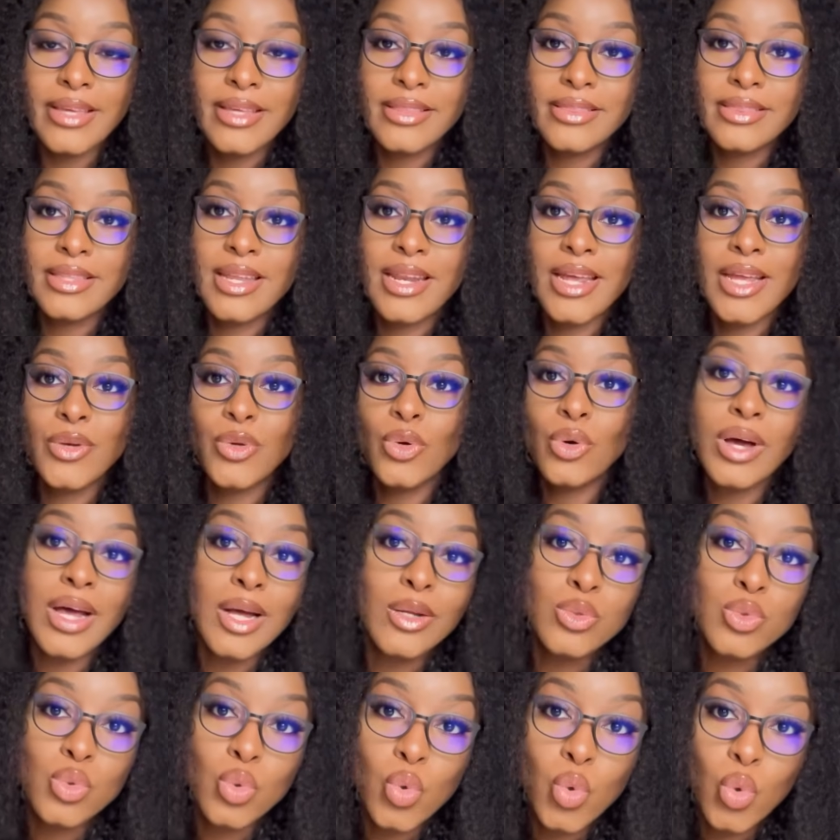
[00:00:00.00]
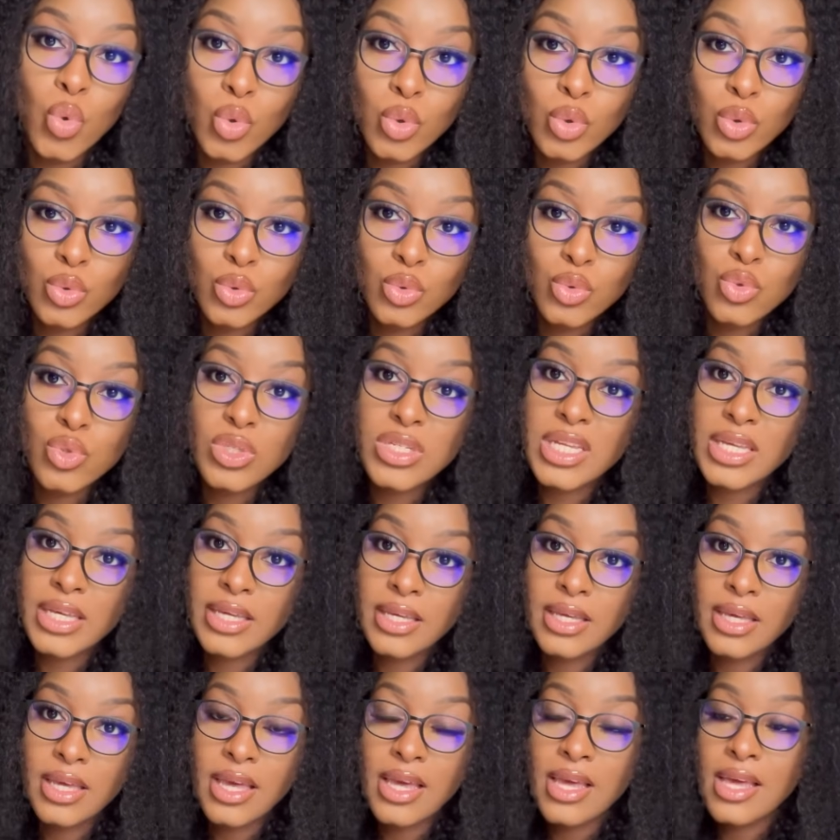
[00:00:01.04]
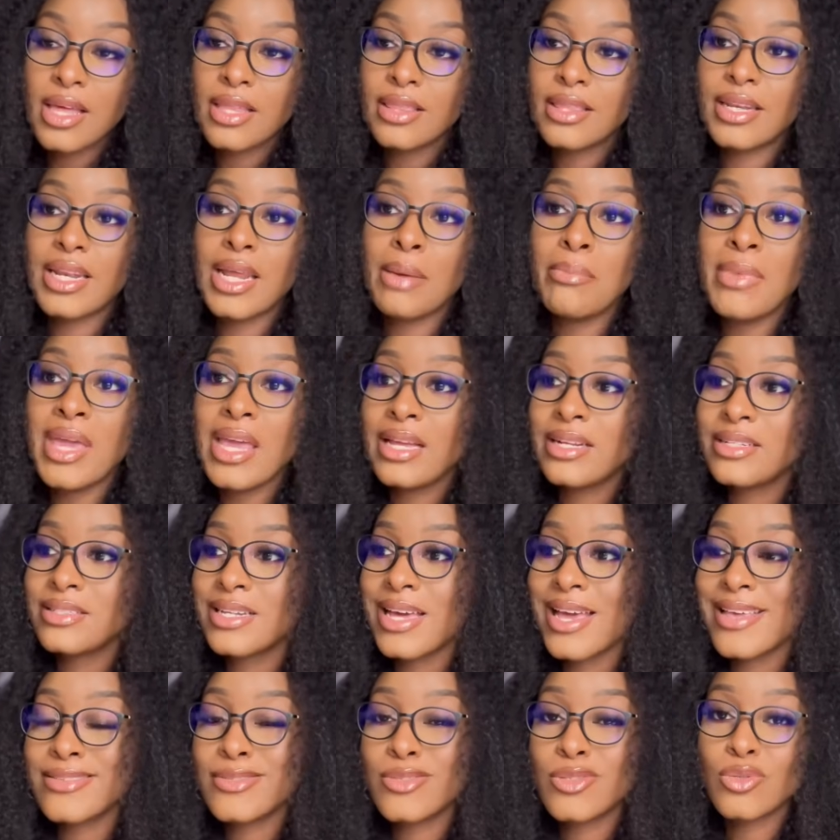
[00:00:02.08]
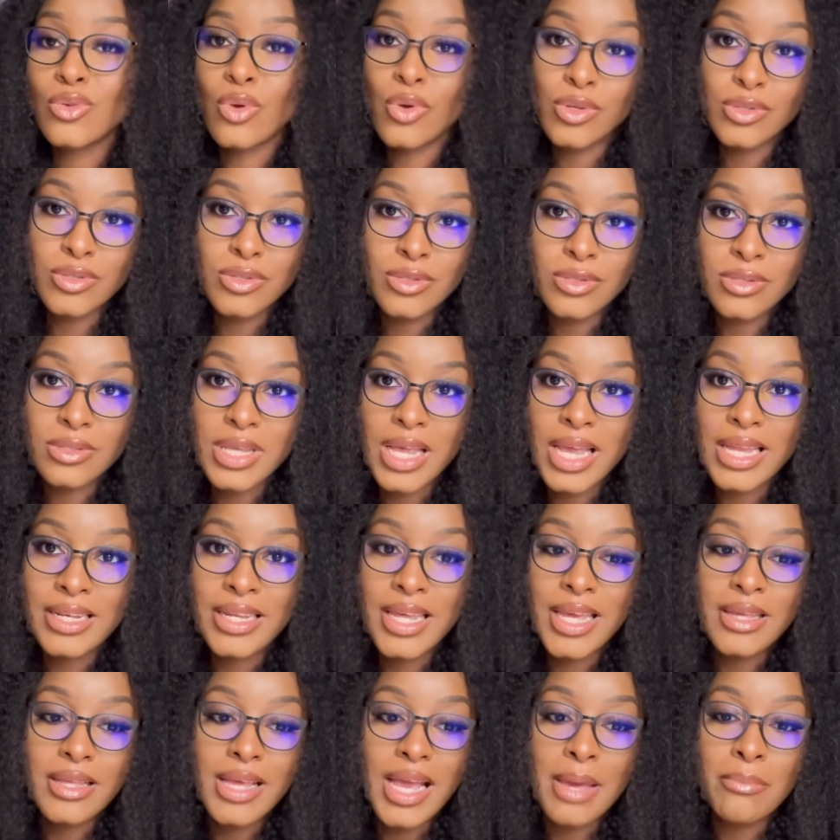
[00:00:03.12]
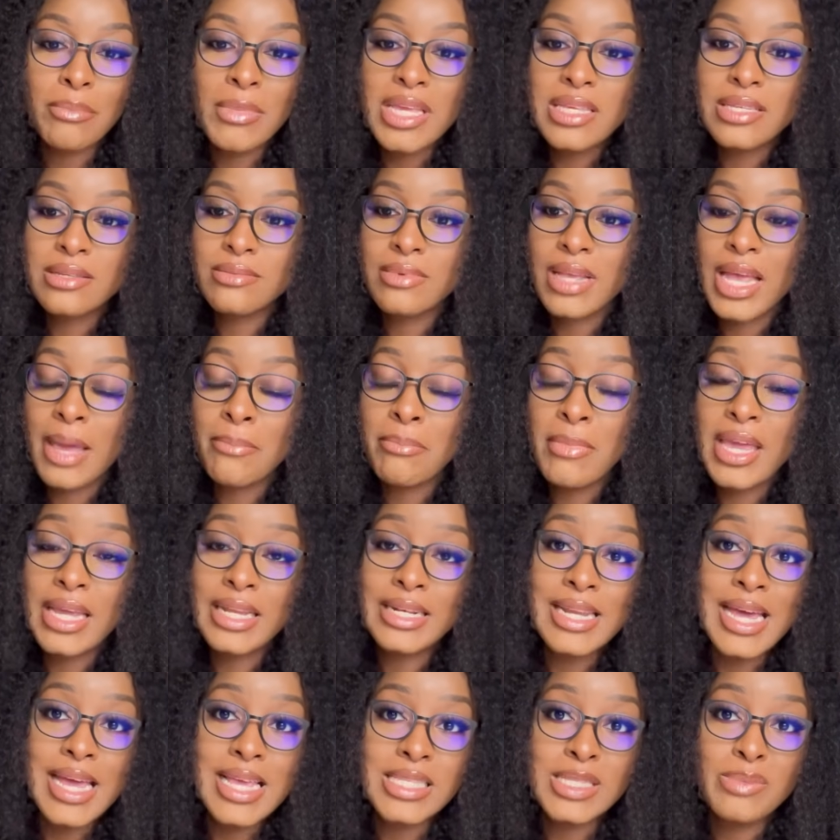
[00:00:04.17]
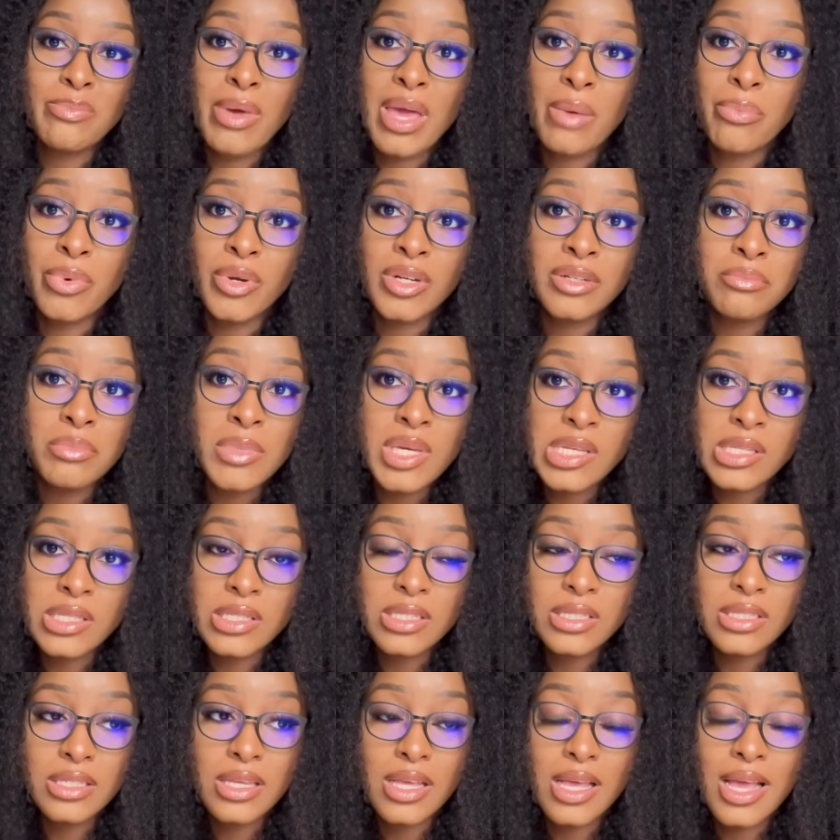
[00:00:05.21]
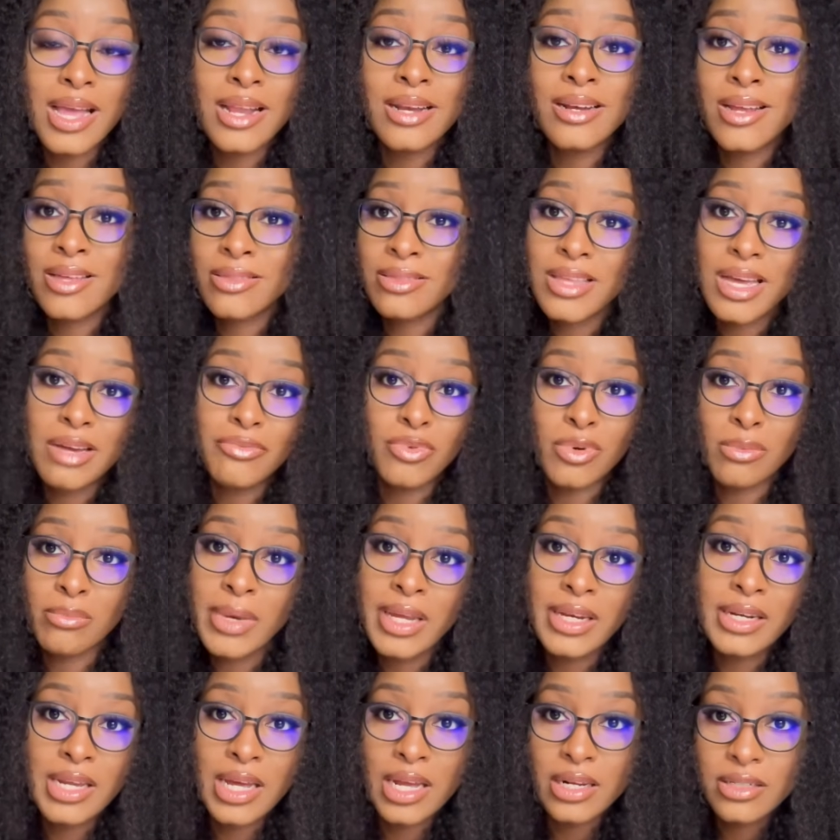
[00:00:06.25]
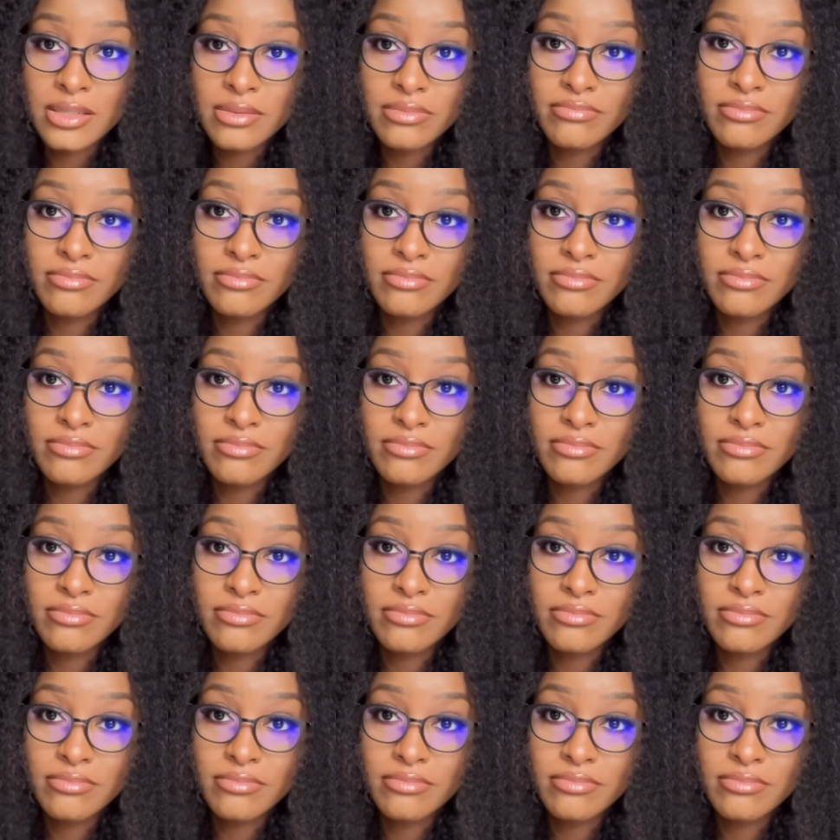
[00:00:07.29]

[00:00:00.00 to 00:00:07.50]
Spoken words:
That I know how to cook today. That I make nice sauce. I make nice peppered meat. I learned that from my dad.